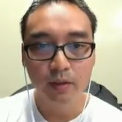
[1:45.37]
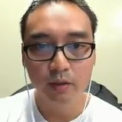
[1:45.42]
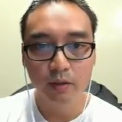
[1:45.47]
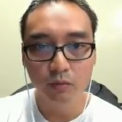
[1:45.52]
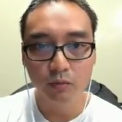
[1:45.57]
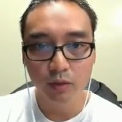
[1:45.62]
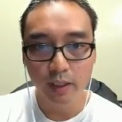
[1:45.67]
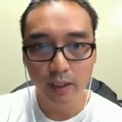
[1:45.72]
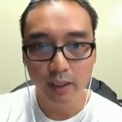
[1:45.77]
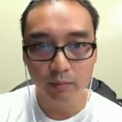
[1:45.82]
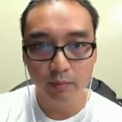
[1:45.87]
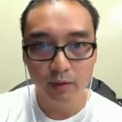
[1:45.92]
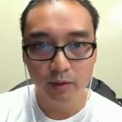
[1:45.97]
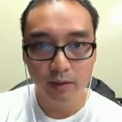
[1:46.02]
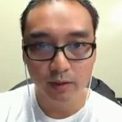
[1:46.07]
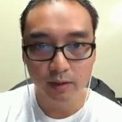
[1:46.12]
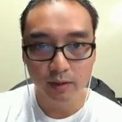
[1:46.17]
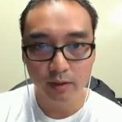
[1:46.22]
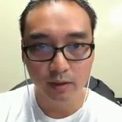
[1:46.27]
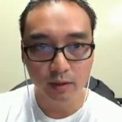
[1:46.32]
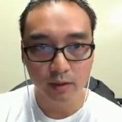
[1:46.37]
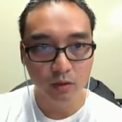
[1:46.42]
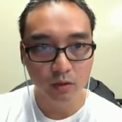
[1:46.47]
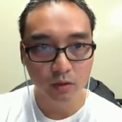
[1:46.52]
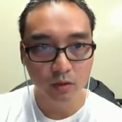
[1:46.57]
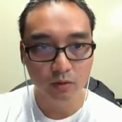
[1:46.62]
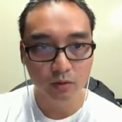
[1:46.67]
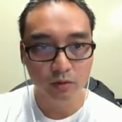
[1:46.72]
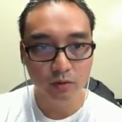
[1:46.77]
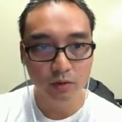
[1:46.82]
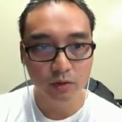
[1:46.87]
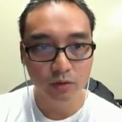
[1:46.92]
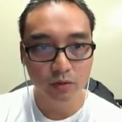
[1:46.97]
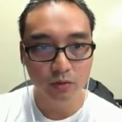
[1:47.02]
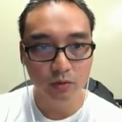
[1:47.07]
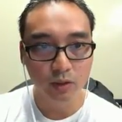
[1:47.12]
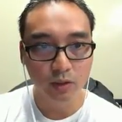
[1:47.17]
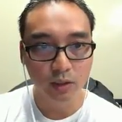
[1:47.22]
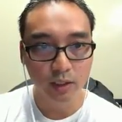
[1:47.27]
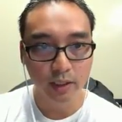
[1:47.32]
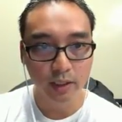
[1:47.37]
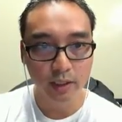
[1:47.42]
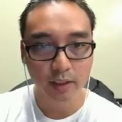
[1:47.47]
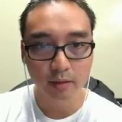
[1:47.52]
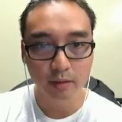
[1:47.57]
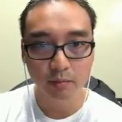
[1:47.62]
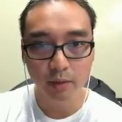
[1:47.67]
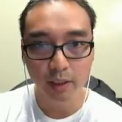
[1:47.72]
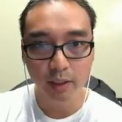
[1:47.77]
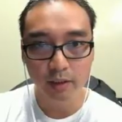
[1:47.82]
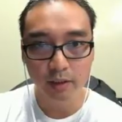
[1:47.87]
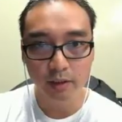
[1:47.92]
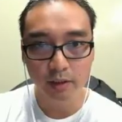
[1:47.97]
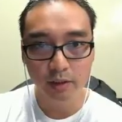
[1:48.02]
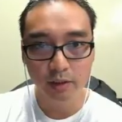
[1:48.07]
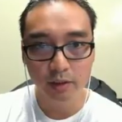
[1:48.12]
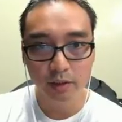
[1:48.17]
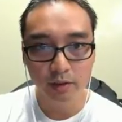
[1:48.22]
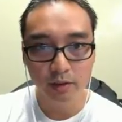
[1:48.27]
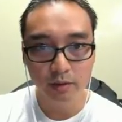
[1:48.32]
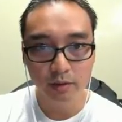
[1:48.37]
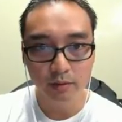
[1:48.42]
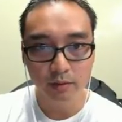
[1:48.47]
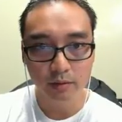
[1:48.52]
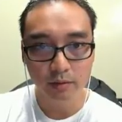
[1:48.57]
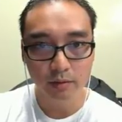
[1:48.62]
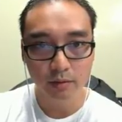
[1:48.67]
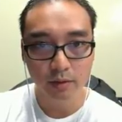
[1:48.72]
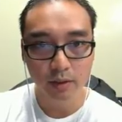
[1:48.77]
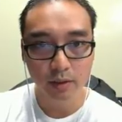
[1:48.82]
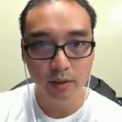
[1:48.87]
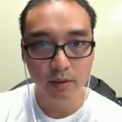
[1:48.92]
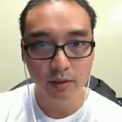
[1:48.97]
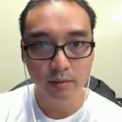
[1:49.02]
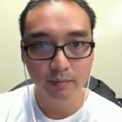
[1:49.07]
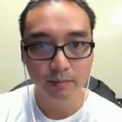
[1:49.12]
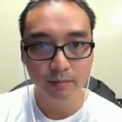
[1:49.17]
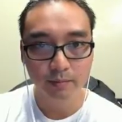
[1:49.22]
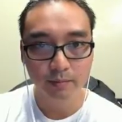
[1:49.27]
Then what happens is it goes to our landing page. Okay.